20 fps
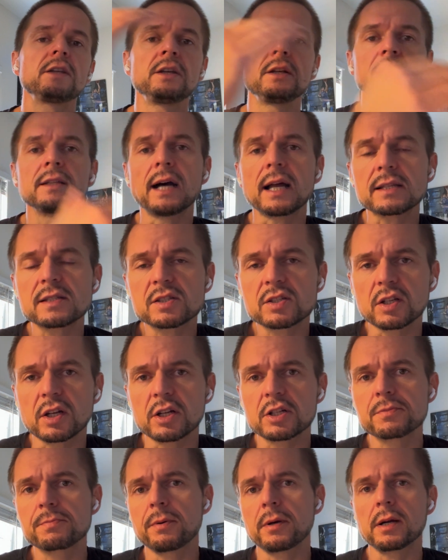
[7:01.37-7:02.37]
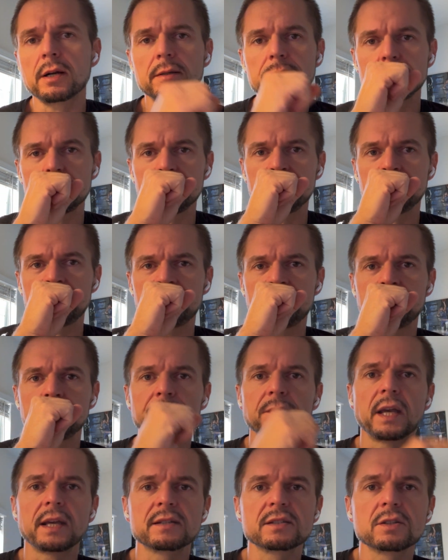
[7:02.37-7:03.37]
in that search bar,
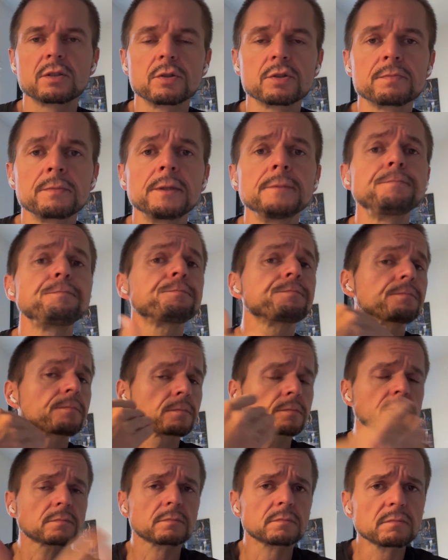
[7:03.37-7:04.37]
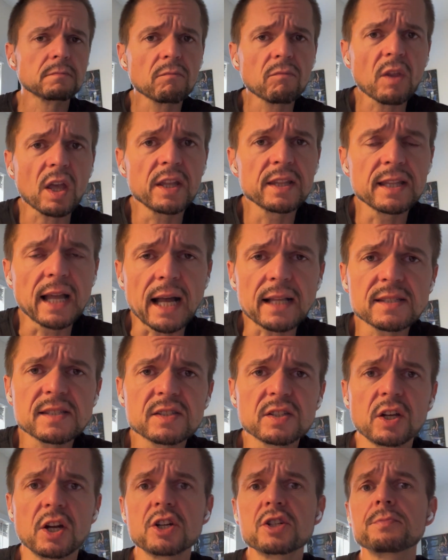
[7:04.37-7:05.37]
excuse me, in that
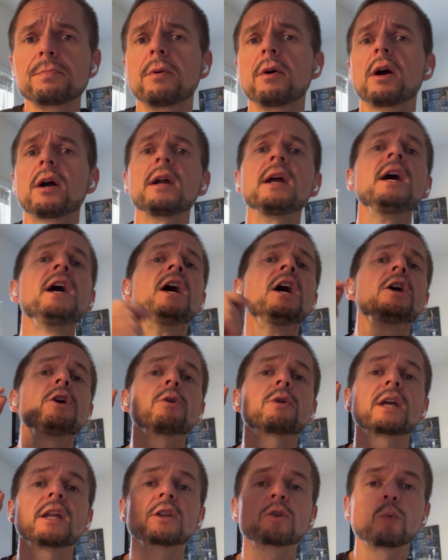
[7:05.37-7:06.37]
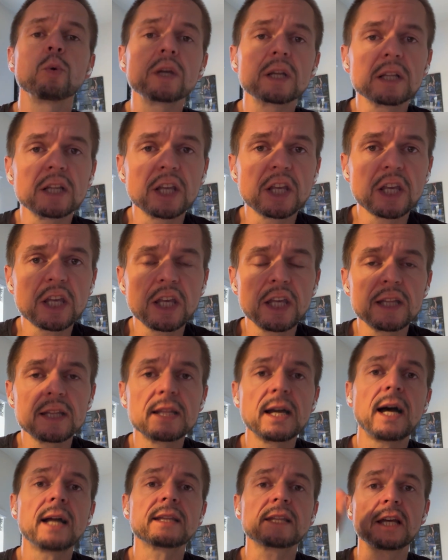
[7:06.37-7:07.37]
search bar, you can quickly
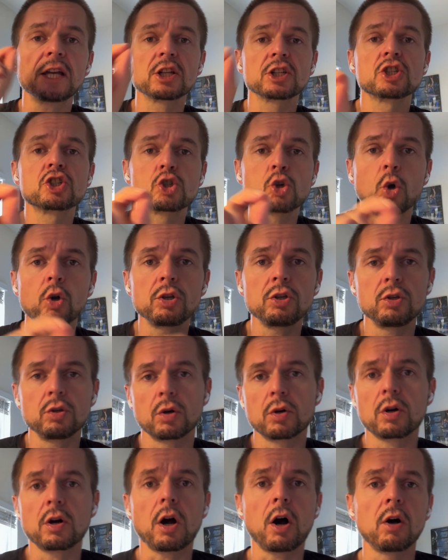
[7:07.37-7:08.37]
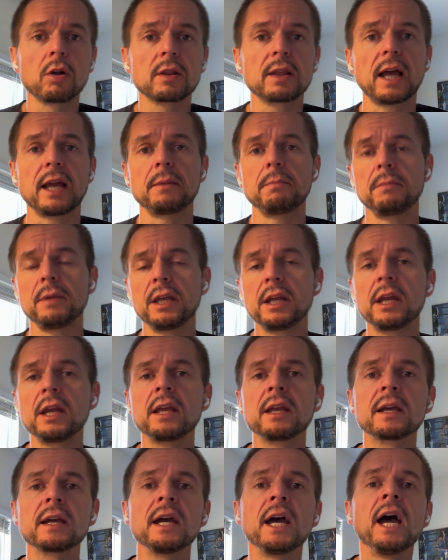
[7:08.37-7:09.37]
hit that and join your online
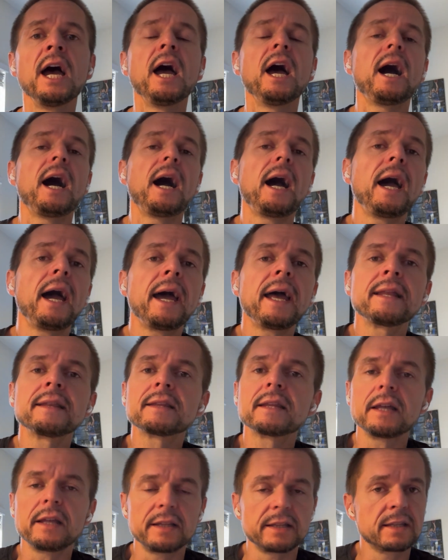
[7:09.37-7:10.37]
meeting. And